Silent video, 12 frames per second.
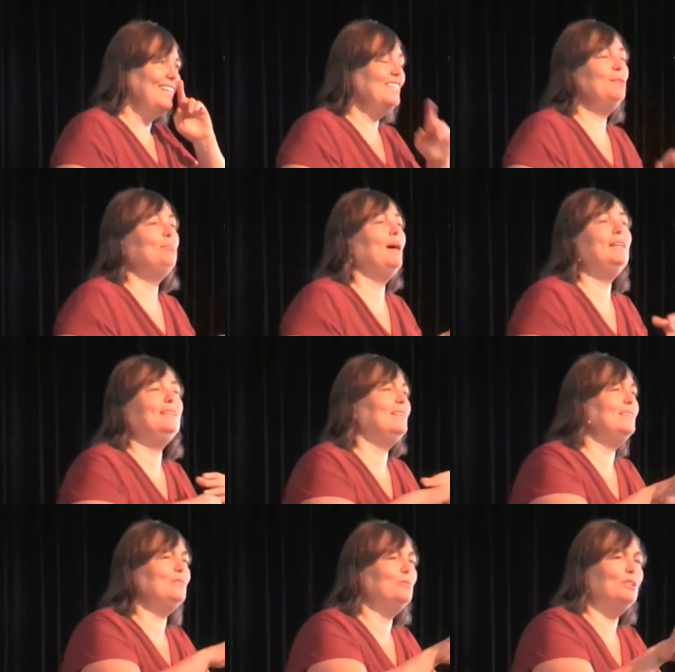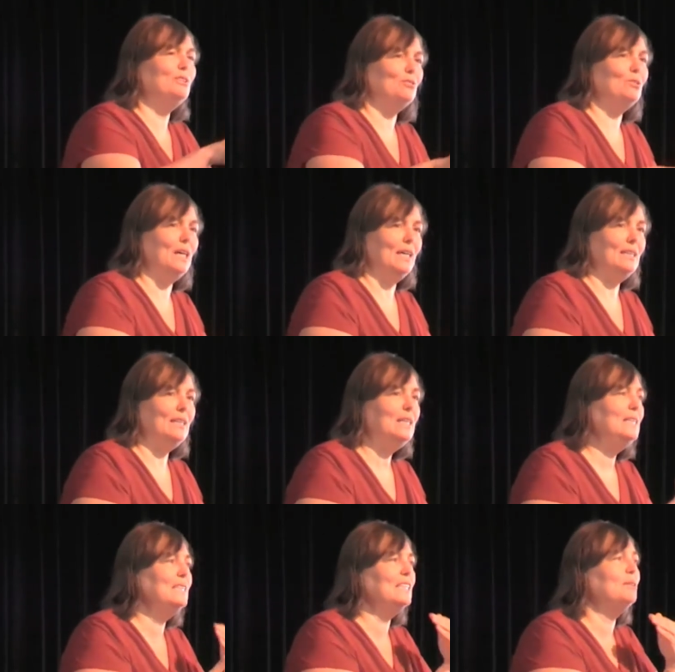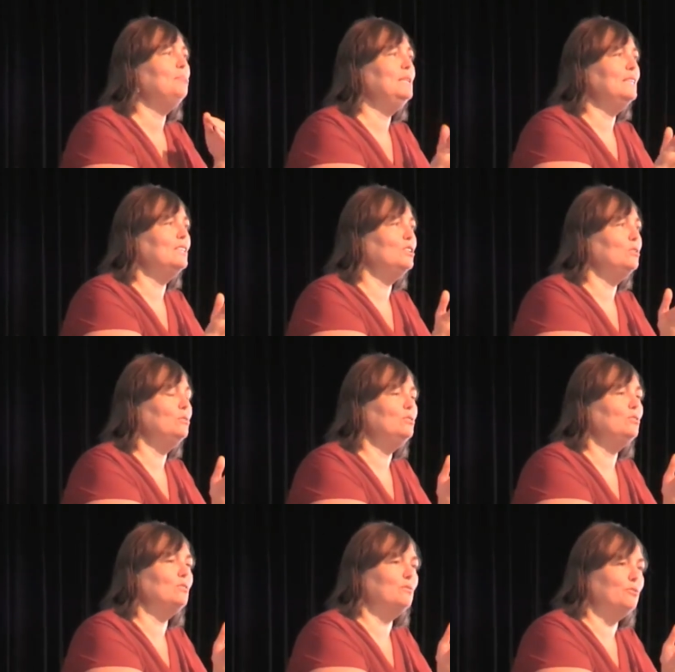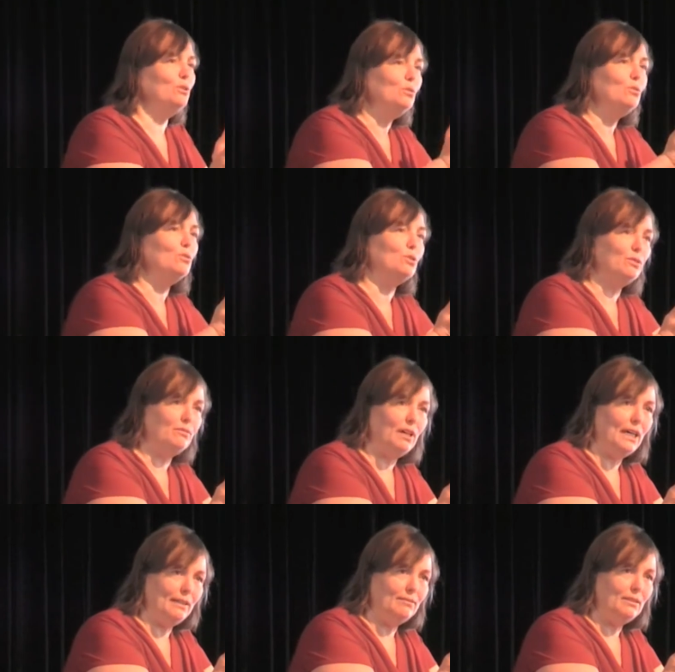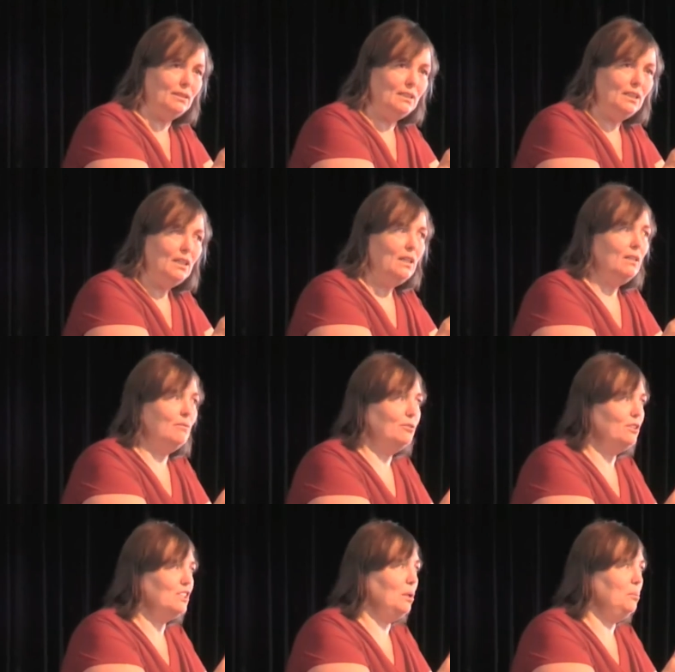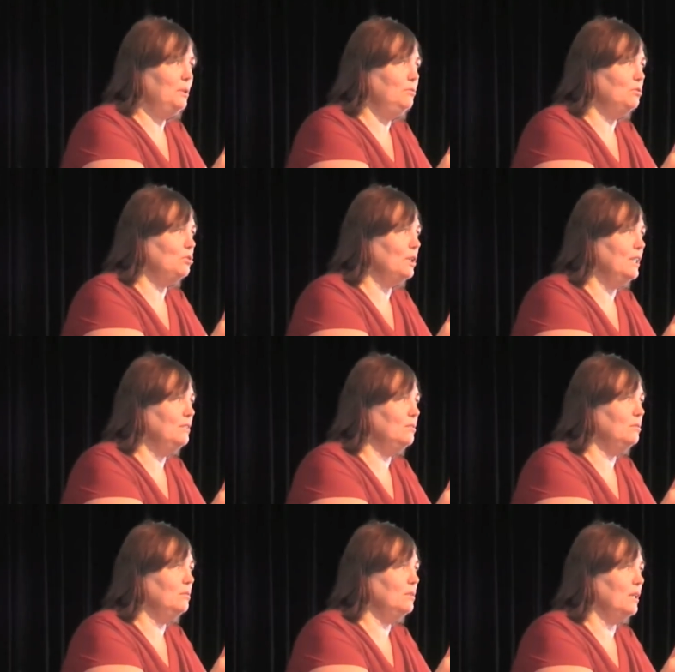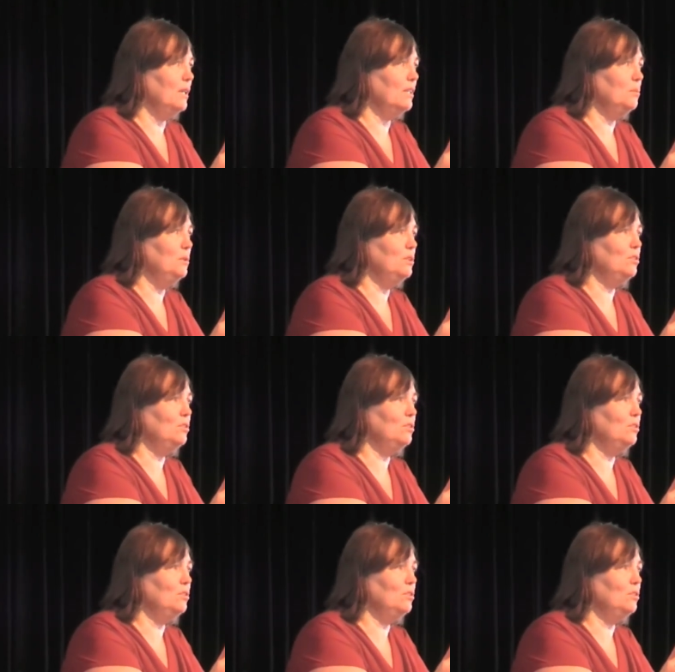the body doesn't want you to die. It is committed to, for you to survive. For example, if you try to uh, commit